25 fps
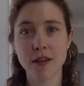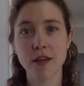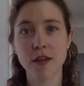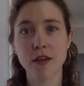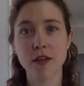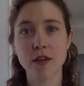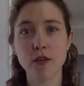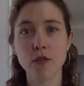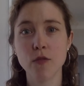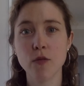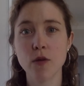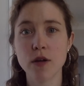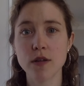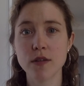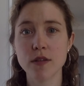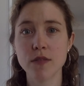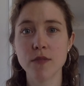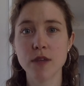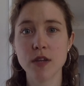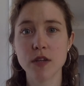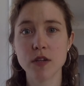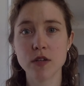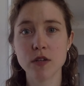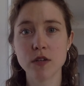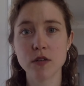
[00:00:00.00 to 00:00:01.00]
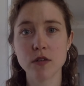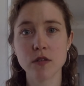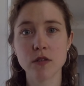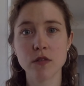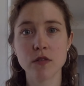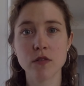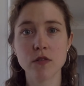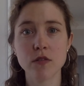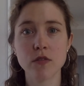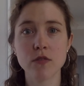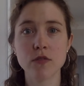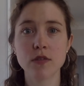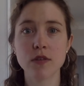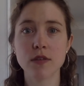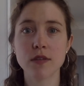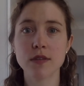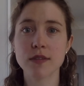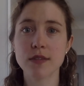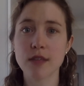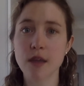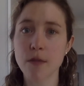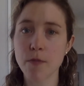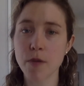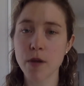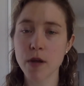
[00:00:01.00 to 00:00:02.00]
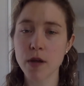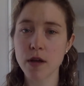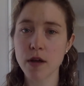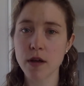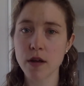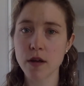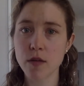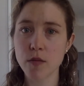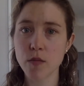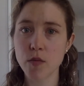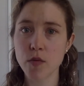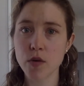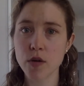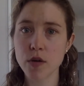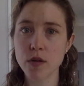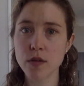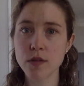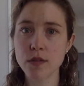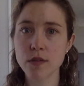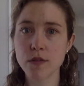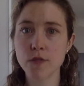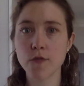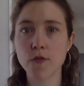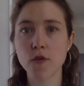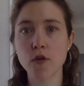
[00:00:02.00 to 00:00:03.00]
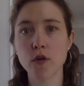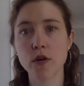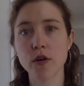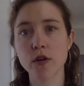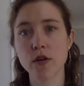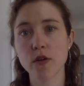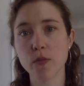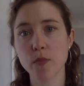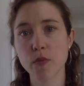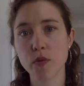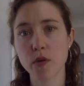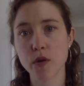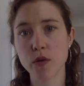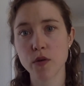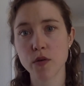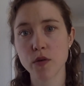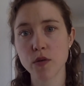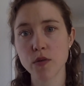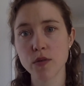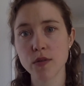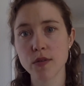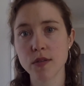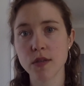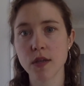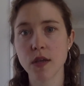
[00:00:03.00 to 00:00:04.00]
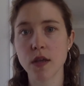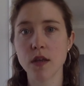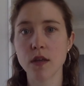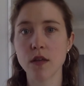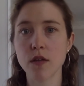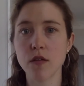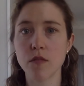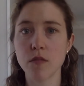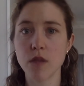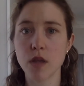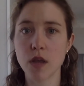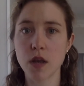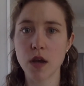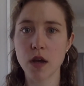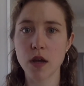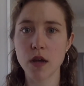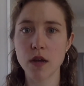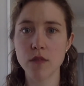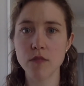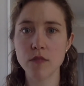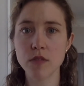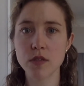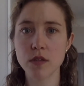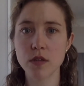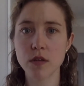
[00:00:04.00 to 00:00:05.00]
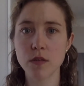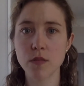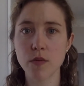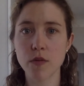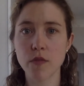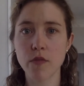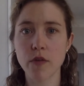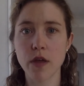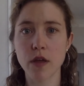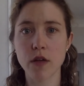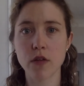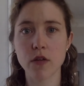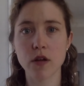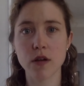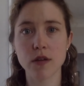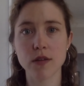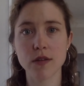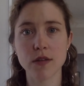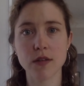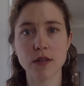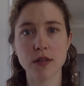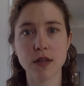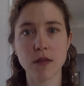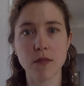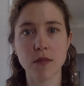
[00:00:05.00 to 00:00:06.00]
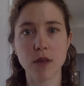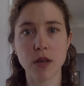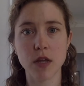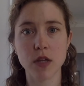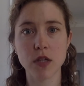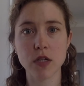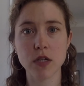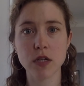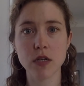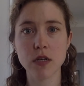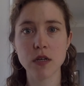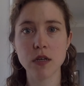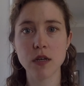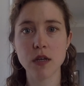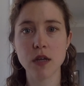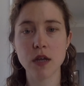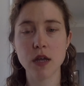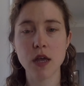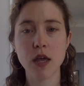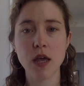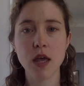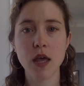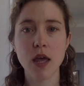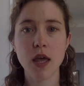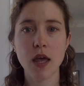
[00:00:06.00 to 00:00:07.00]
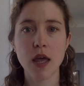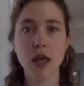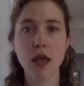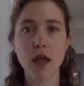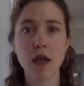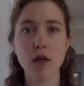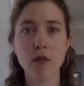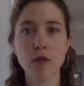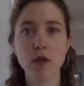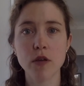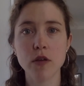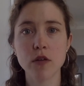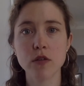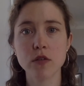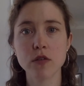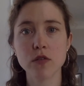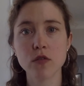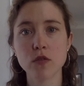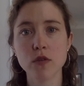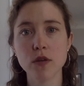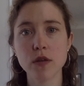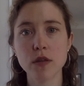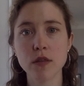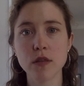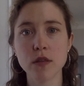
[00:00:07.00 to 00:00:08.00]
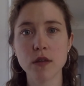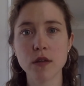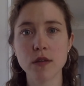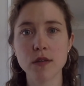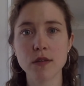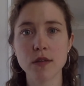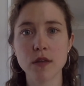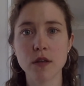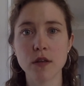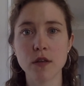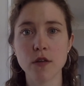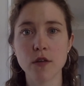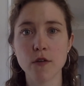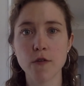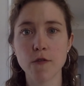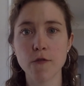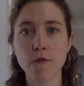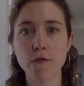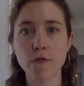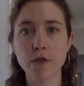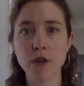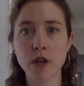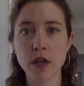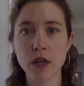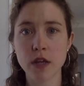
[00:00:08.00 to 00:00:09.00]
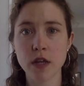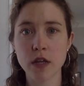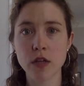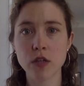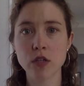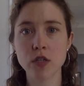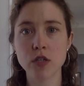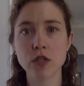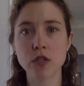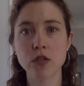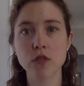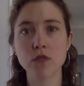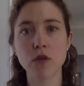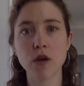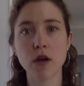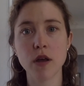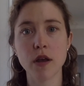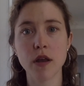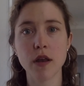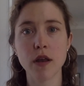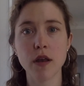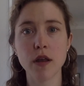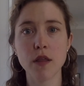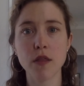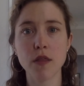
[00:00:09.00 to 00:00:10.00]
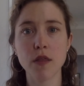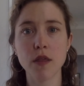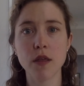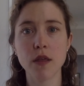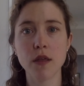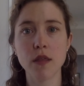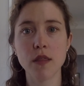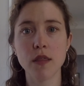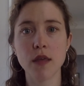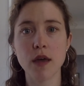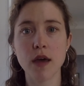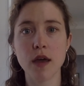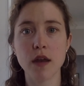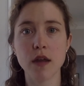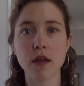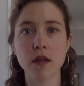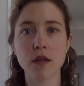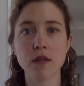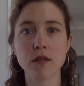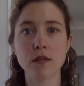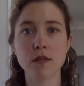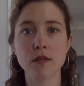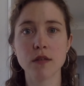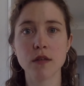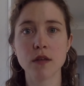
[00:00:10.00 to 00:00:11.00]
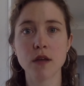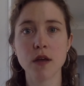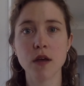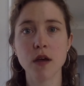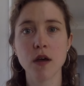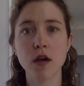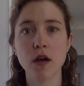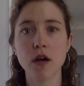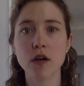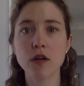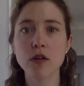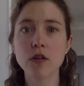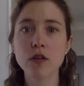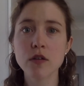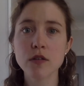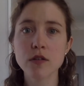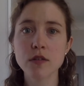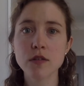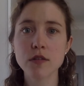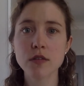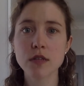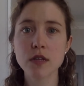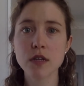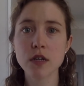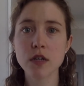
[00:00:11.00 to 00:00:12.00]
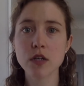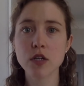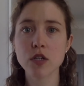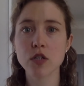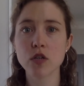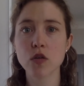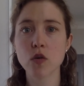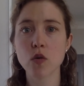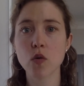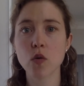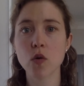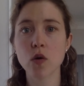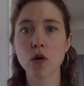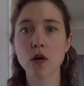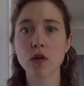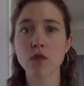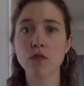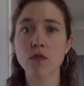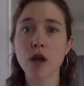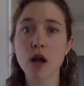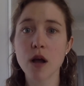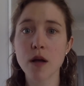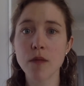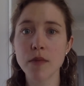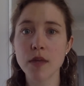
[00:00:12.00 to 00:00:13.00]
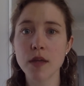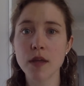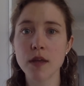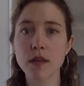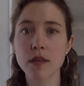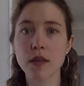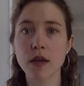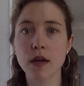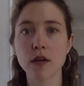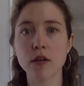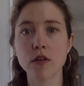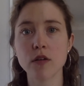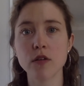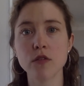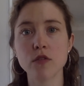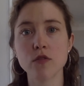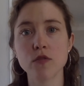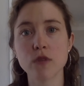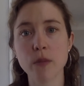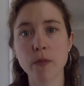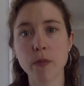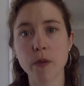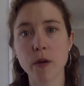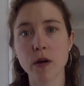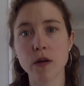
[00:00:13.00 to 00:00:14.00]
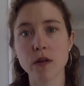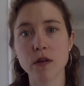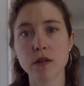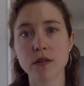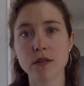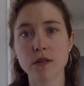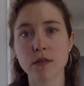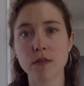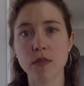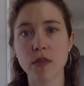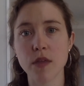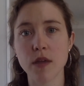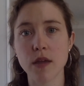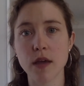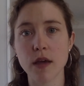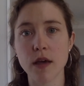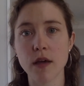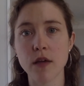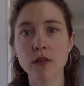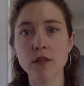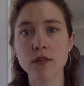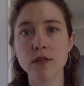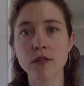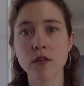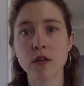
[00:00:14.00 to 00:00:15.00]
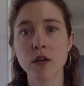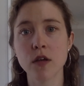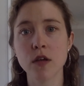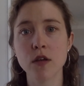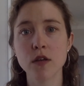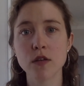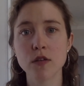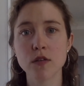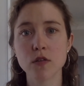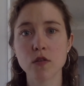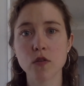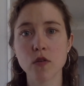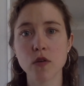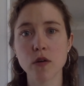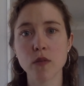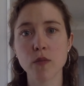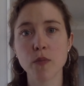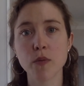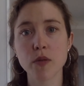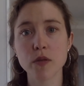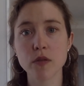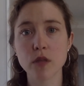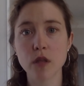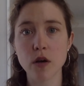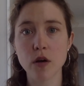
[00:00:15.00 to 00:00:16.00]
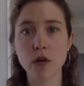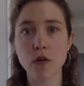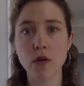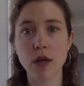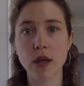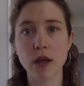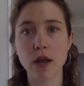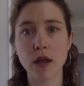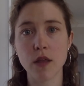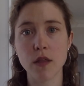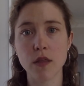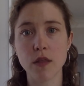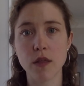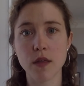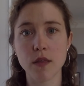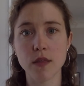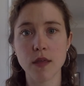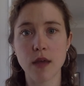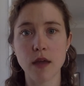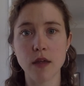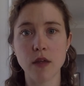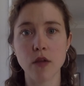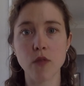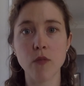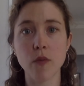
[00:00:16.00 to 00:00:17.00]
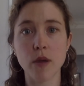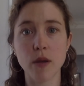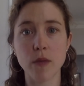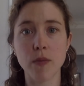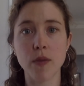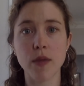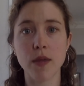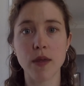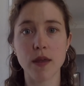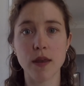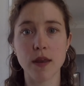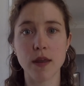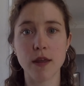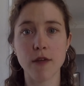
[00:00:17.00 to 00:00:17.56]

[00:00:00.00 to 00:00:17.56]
You want to make sure you're using separate cutting boards for your produce and your meat items to prevent cross-contamination. And when you're storing things in your fridge, you want anything that is a cooked dish or raw meat that could drip onto something else stored below anything that you might be eating